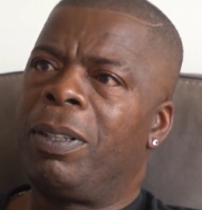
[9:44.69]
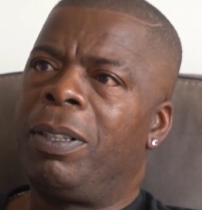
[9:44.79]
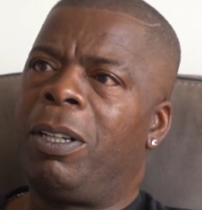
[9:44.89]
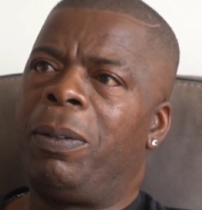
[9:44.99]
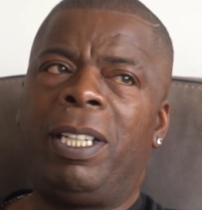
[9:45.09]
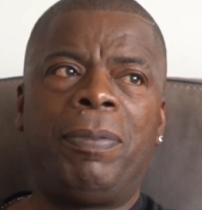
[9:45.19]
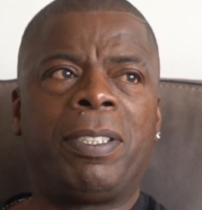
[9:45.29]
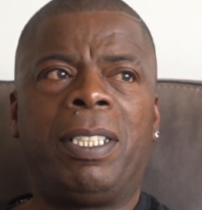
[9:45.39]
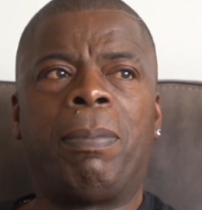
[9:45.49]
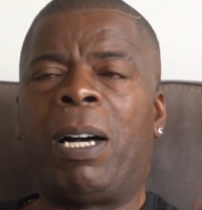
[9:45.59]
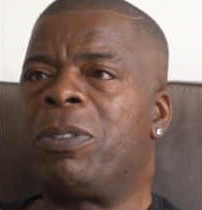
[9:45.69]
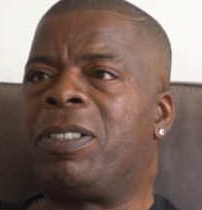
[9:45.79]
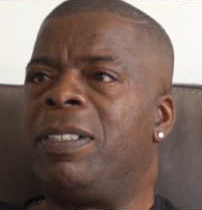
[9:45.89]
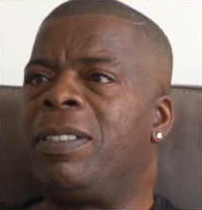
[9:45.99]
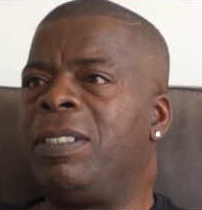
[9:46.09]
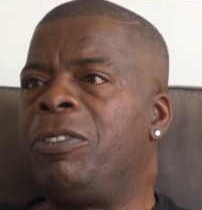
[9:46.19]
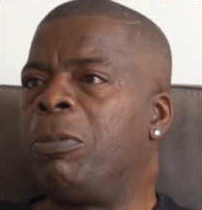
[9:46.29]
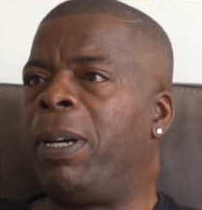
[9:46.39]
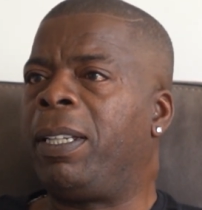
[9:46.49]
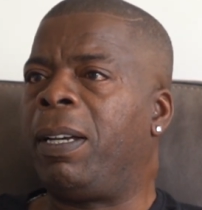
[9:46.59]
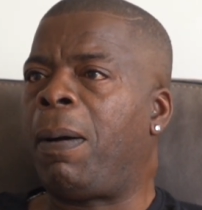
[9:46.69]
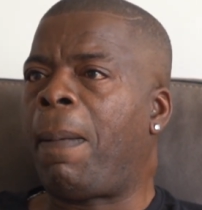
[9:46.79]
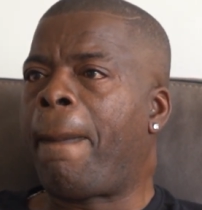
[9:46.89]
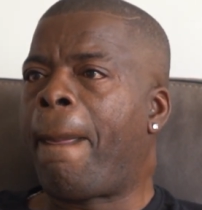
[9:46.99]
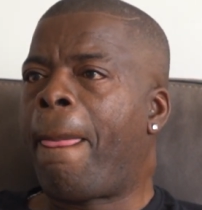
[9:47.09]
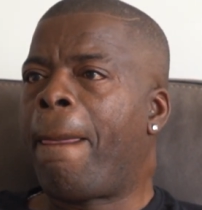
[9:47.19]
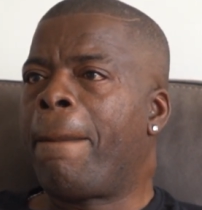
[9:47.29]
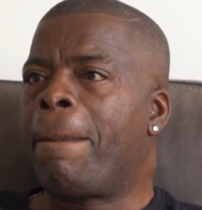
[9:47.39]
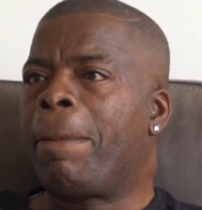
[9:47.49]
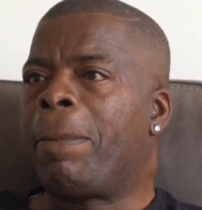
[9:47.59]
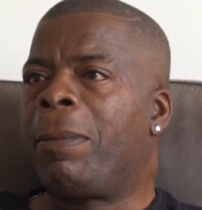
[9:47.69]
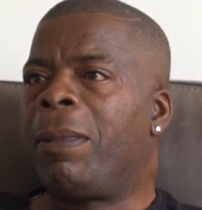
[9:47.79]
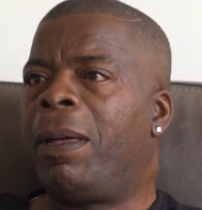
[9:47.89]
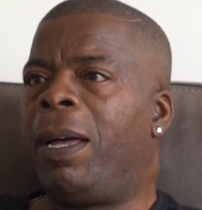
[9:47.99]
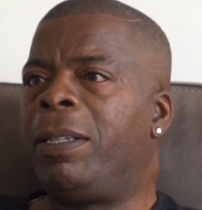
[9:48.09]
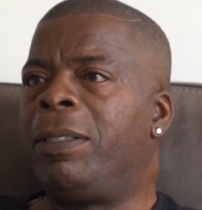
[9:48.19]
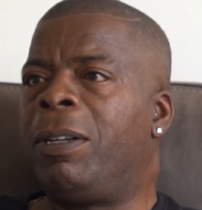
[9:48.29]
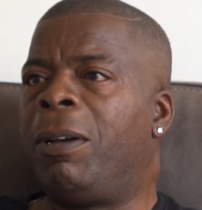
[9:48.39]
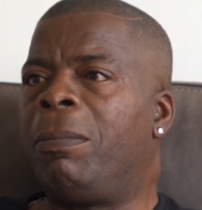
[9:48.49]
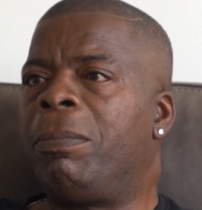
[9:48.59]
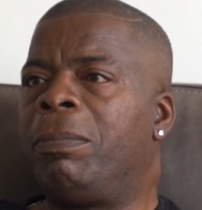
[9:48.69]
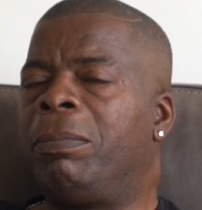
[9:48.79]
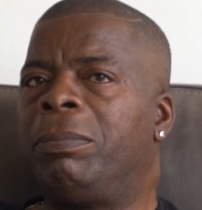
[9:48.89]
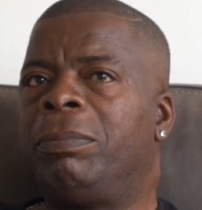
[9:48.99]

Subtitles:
You know, he lives in the mountains in Jamaica, and